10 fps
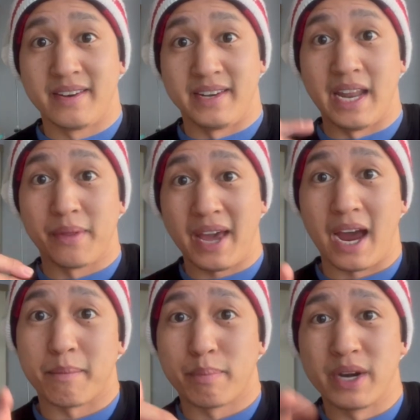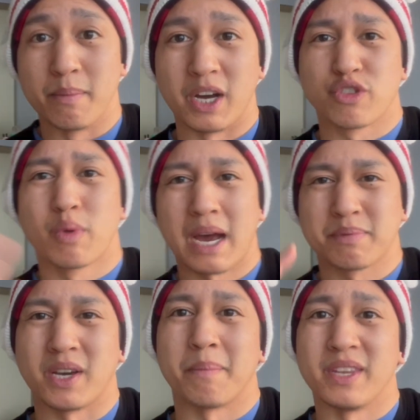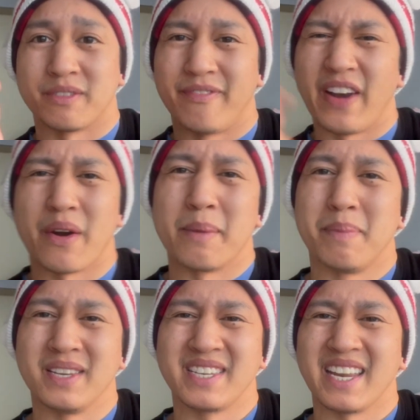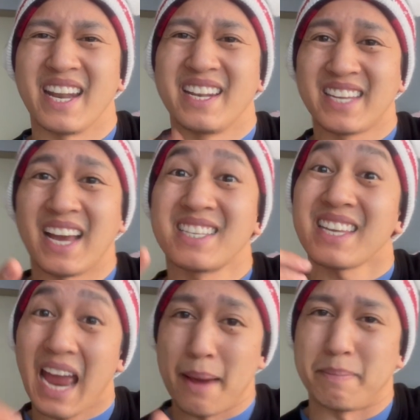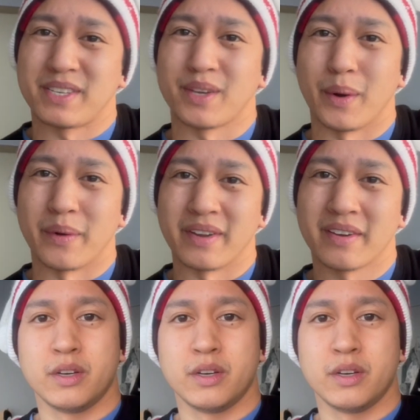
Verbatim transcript: Now that pretty much wraps up this very busy and intense episode.